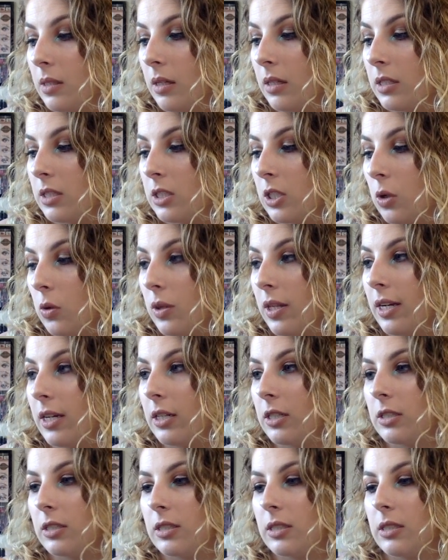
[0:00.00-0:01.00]
So
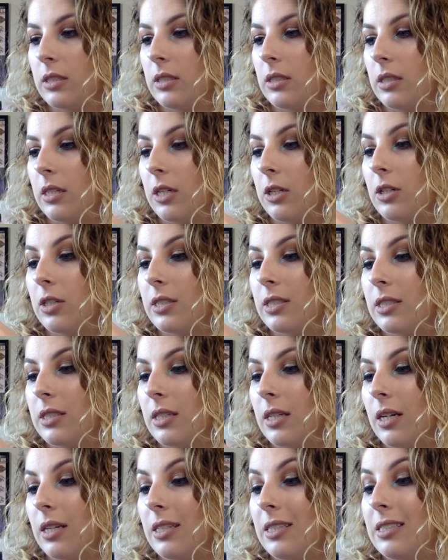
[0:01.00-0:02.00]
there's
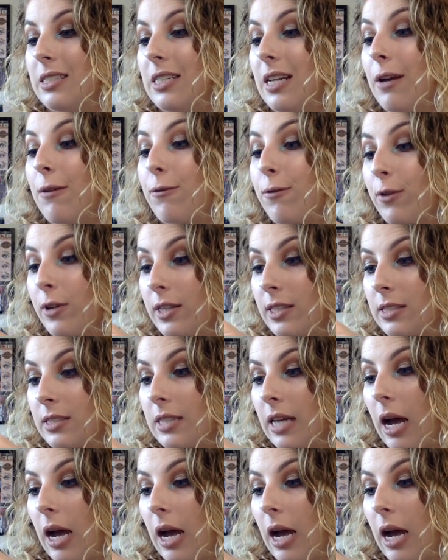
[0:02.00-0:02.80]
a difference,